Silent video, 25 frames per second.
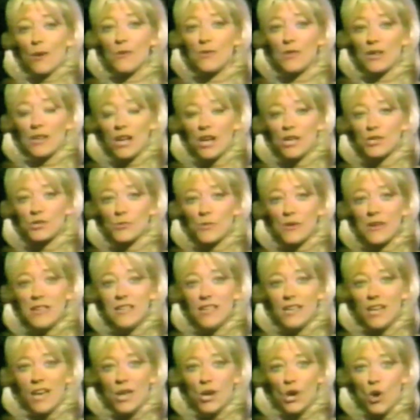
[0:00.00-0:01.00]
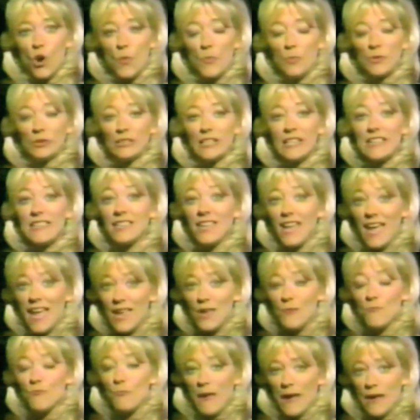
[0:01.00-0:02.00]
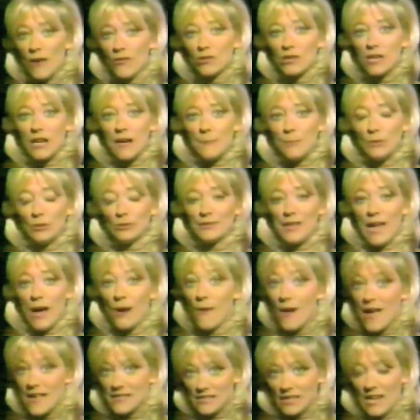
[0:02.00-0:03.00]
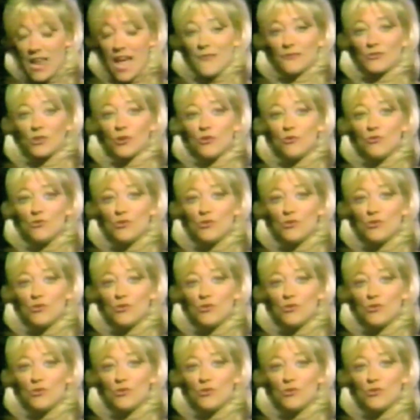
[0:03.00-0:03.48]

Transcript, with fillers: in the country, an openly gay male couple now has an afternoon